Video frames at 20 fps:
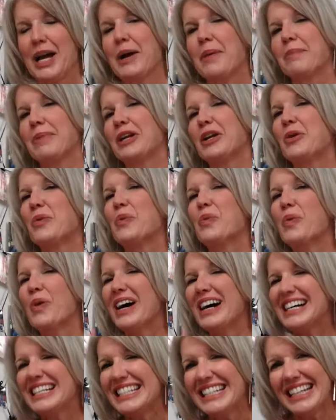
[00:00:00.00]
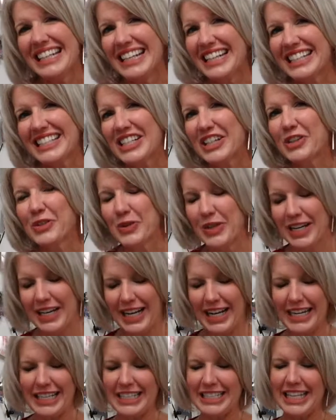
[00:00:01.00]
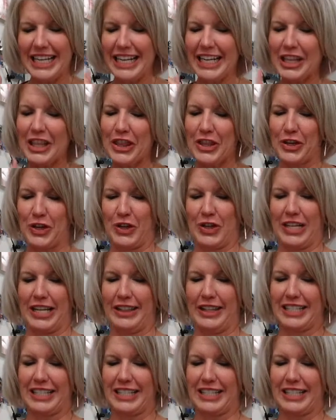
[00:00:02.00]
But it wasn't until 1930